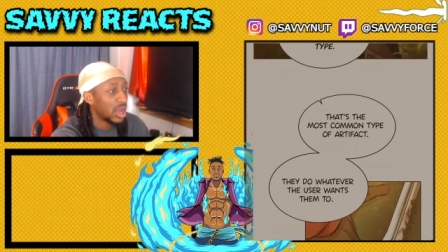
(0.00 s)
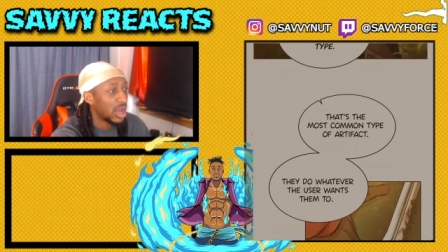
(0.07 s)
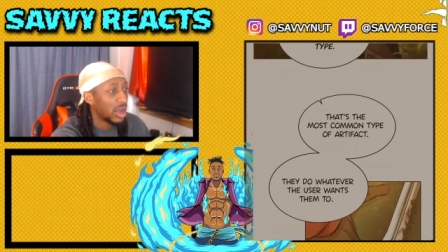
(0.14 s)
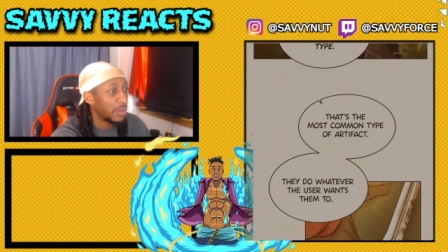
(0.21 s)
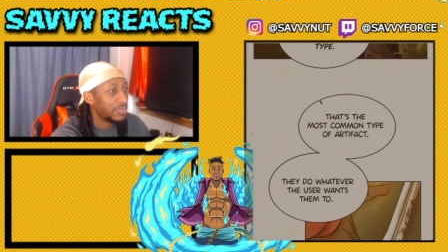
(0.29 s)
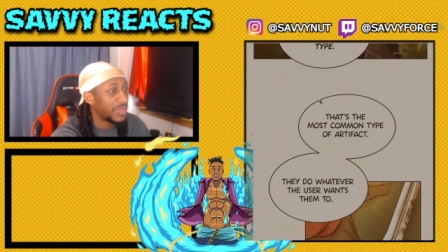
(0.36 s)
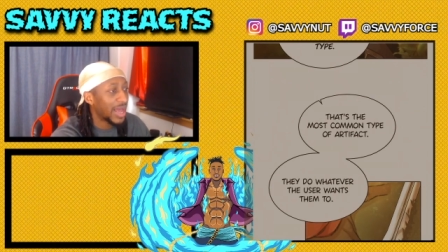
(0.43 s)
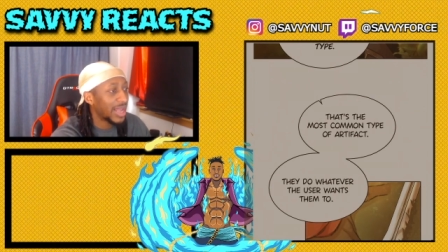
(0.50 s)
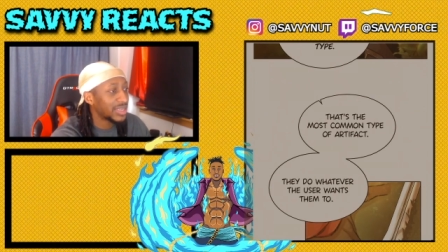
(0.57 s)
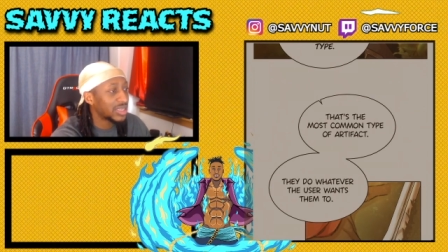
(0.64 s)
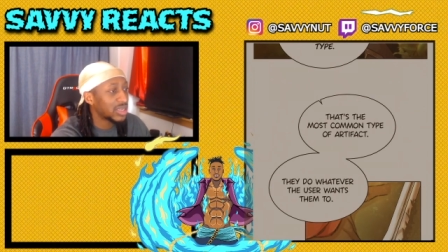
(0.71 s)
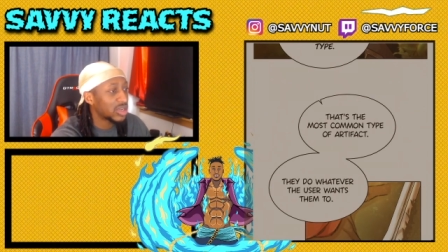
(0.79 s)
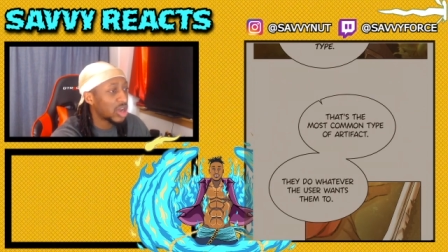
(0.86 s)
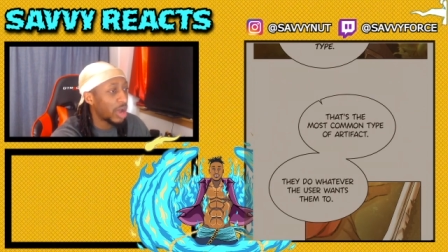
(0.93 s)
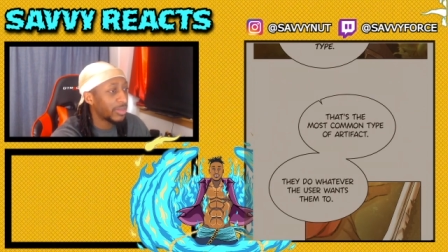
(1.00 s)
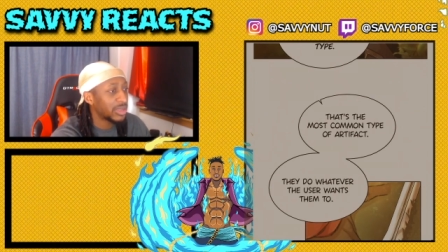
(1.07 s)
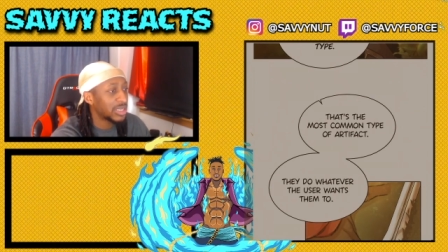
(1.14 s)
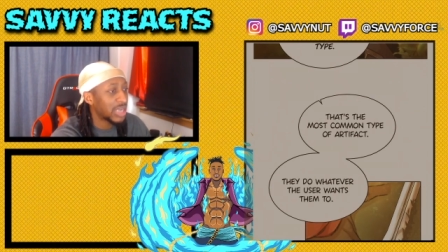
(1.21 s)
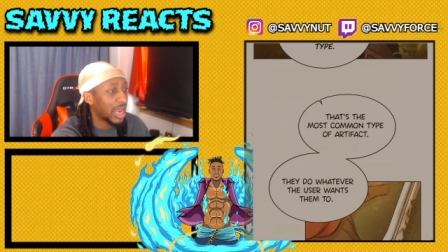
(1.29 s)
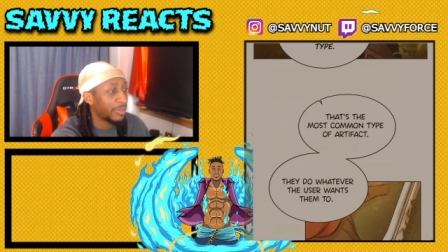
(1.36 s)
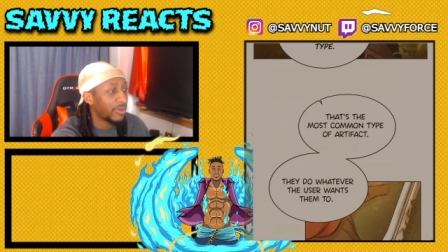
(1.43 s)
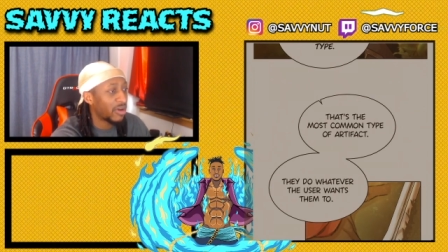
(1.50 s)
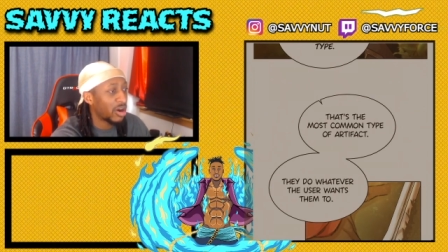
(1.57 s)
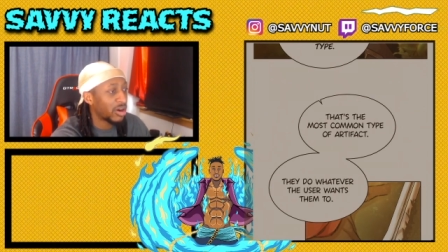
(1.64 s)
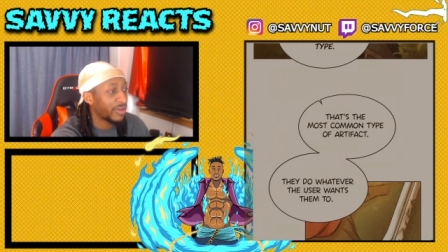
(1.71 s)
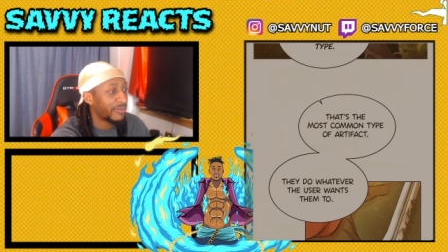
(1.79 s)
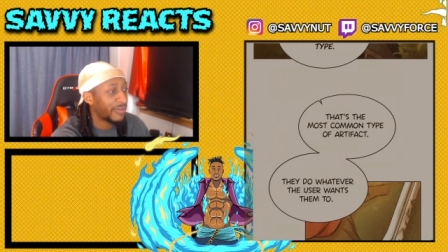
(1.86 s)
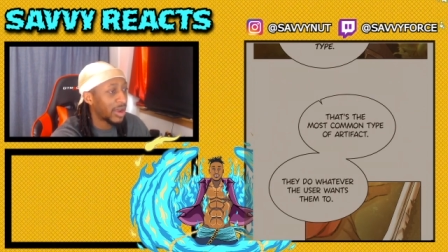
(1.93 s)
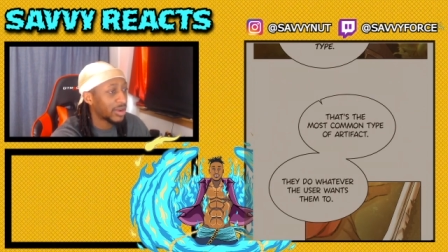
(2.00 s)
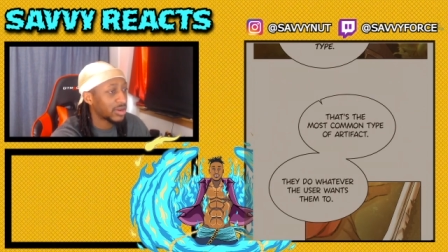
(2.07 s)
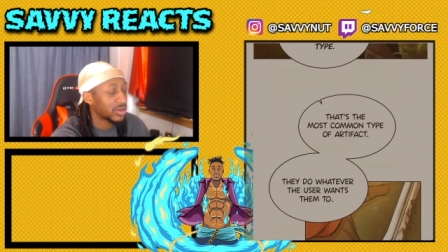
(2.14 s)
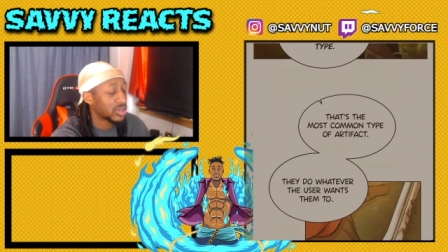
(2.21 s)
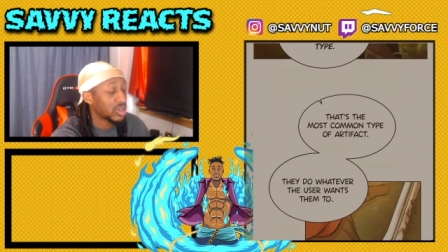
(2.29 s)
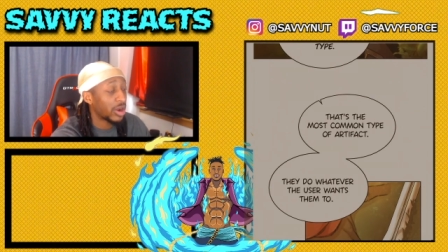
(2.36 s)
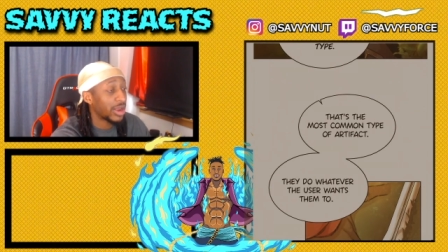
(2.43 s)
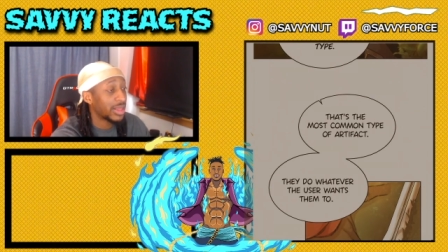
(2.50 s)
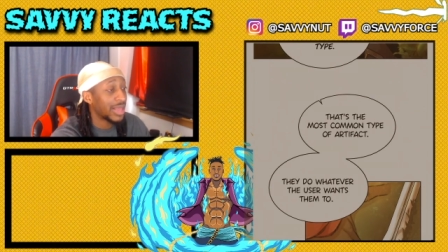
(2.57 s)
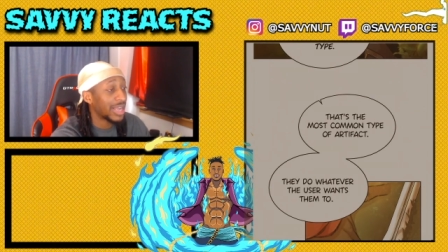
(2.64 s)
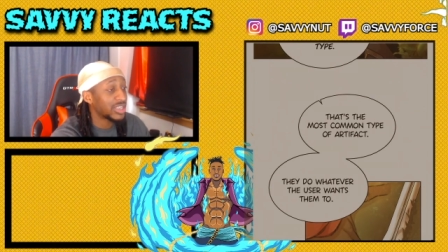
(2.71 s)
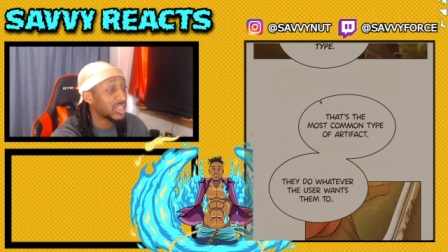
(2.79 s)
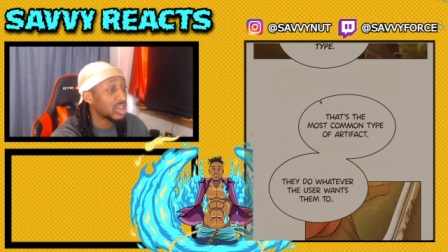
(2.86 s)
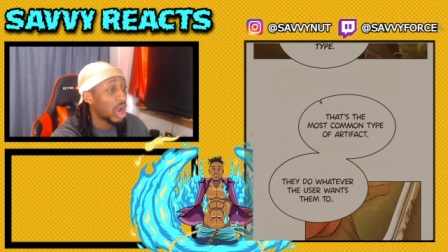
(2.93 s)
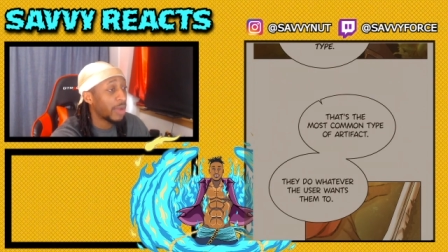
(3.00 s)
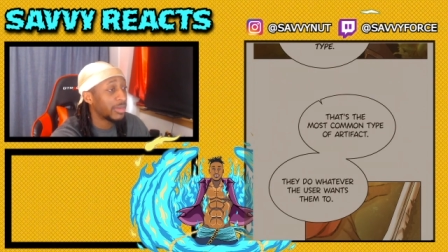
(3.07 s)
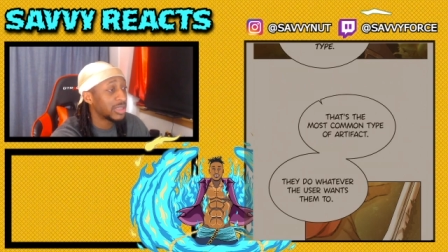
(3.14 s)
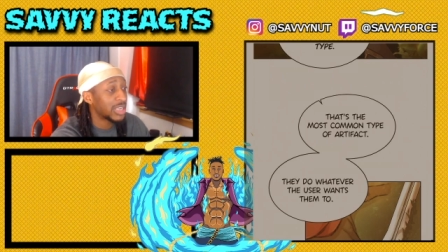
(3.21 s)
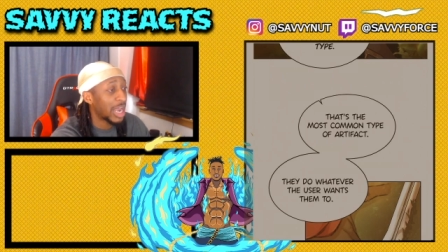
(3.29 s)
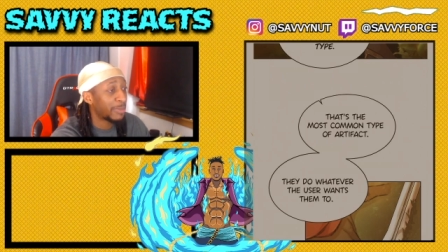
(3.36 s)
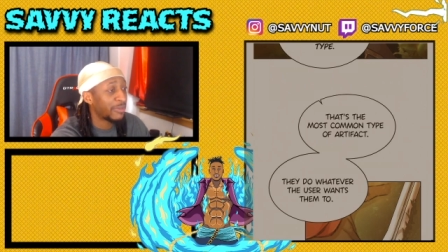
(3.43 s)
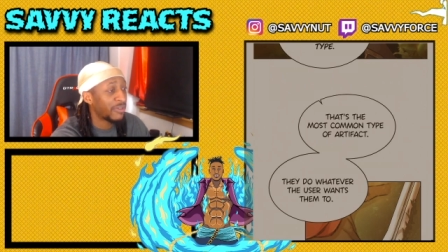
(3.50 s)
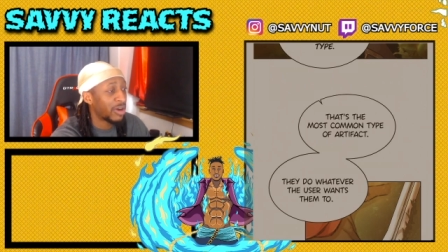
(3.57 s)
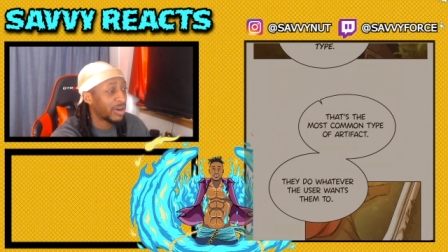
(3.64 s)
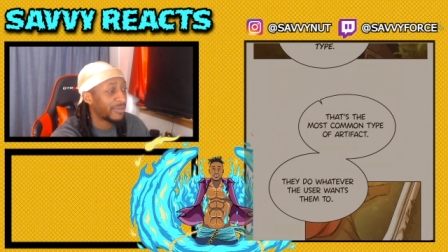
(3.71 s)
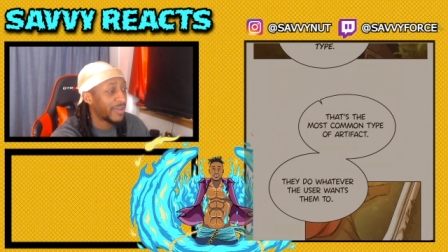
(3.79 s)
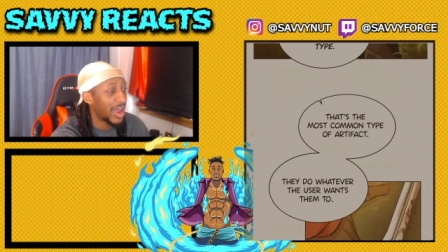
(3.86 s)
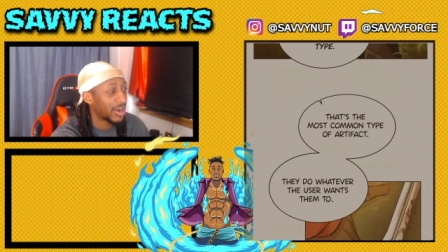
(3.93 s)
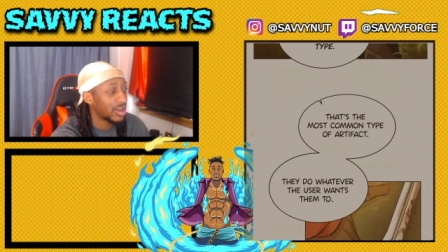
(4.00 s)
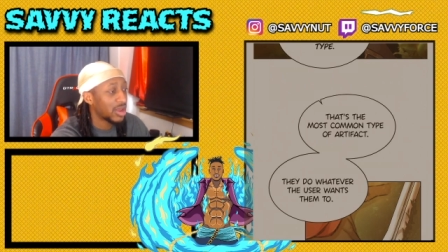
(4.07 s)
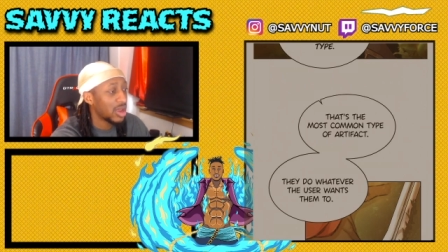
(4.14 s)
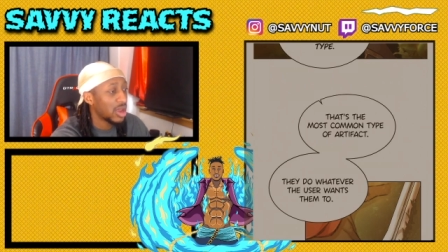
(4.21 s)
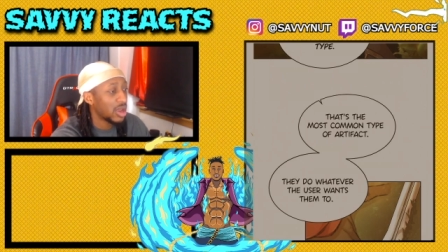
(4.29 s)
Um, that's the common type of artifact. Sorry, that's the common type of artifact.